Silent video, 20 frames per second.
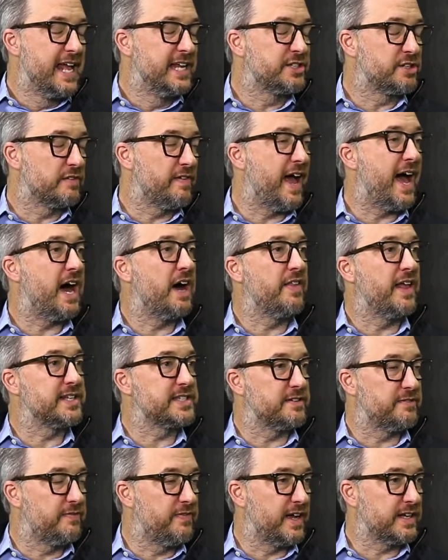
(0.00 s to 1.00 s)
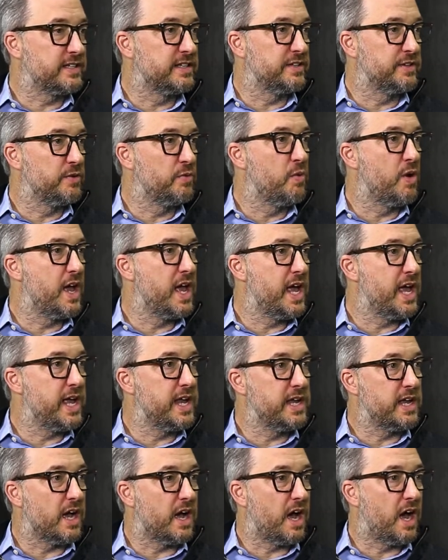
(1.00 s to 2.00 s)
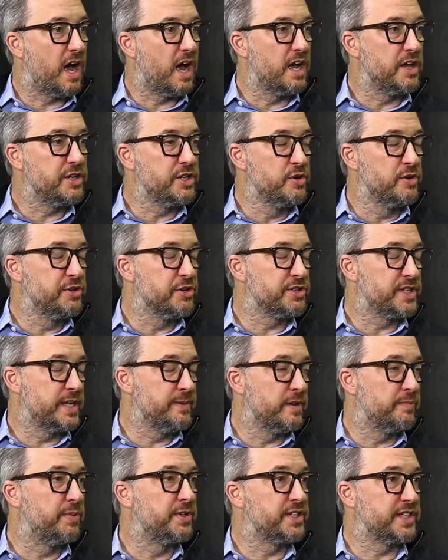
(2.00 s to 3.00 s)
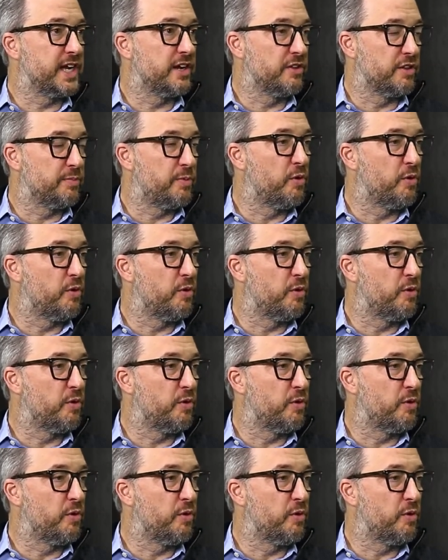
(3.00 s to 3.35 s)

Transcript: and sort of how that's affected the way you and your team have put together